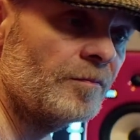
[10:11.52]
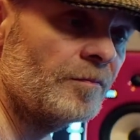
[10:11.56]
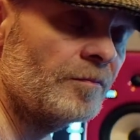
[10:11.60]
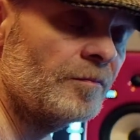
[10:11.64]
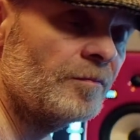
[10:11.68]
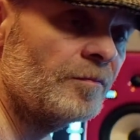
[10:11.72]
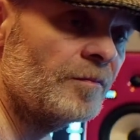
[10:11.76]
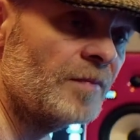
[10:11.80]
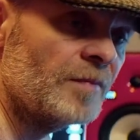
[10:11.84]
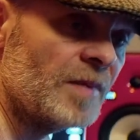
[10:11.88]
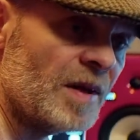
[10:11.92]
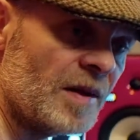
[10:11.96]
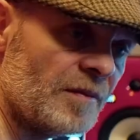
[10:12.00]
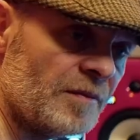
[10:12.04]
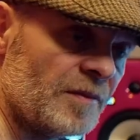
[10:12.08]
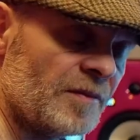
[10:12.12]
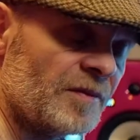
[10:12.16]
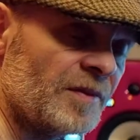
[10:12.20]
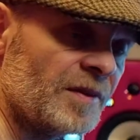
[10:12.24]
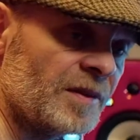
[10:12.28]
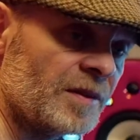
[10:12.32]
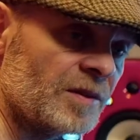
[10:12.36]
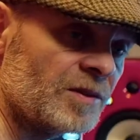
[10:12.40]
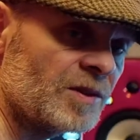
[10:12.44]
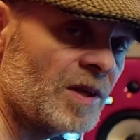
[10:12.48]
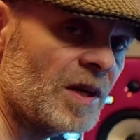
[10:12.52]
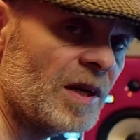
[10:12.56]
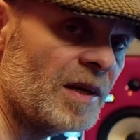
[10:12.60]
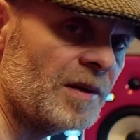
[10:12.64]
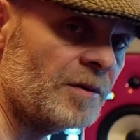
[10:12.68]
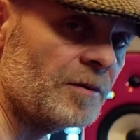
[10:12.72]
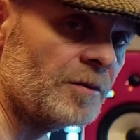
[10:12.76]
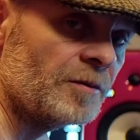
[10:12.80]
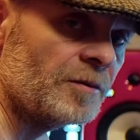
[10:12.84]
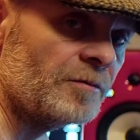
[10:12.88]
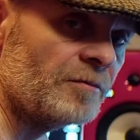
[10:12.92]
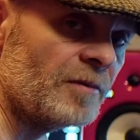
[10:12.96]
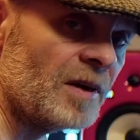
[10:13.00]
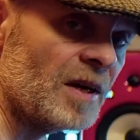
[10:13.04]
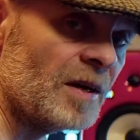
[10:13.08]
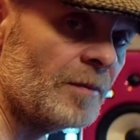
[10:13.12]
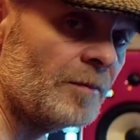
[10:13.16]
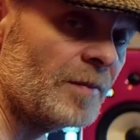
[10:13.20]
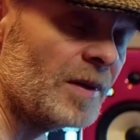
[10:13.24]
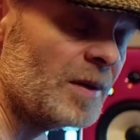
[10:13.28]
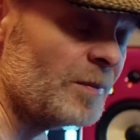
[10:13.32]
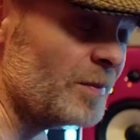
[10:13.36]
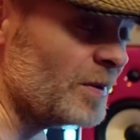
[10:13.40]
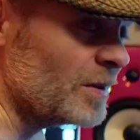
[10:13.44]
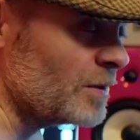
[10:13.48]
everything that's going on around me,
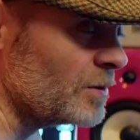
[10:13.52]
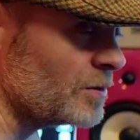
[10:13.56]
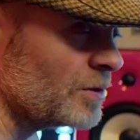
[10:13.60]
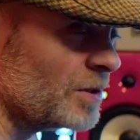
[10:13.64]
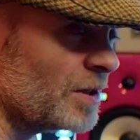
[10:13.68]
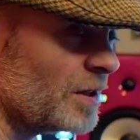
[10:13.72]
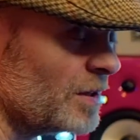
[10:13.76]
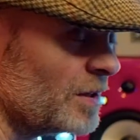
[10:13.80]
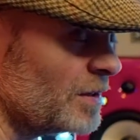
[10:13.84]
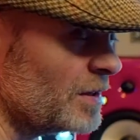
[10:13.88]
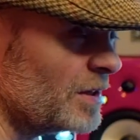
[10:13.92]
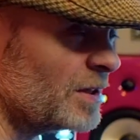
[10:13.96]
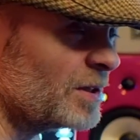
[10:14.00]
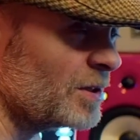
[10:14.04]
because this